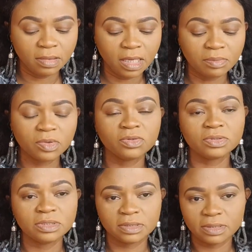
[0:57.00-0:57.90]
I'm gonna
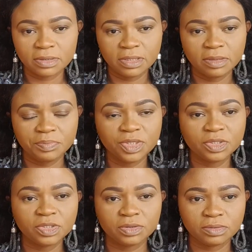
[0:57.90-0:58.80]
install the
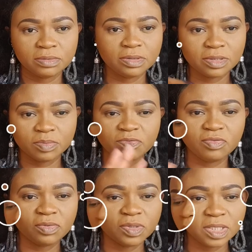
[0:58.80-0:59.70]
picture just
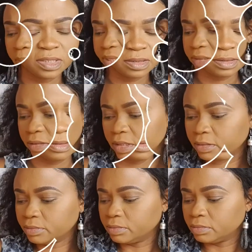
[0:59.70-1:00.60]
before we popping.
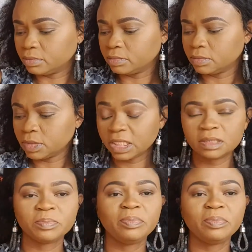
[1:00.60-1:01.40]
It's